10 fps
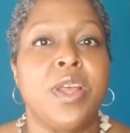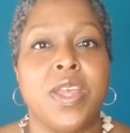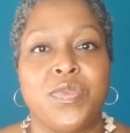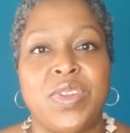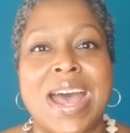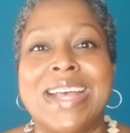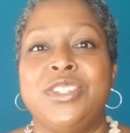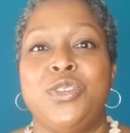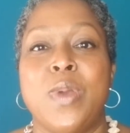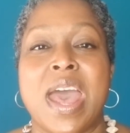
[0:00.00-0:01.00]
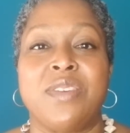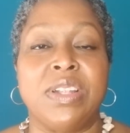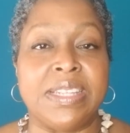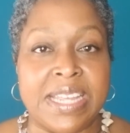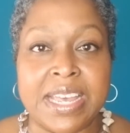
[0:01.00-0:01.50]
If not, do you have a
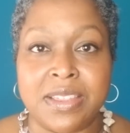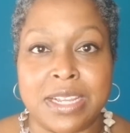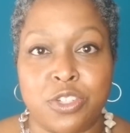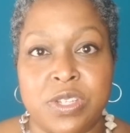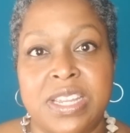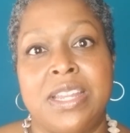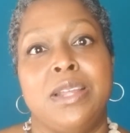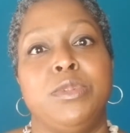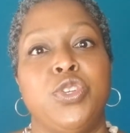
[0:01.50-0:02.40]
link that you're sending them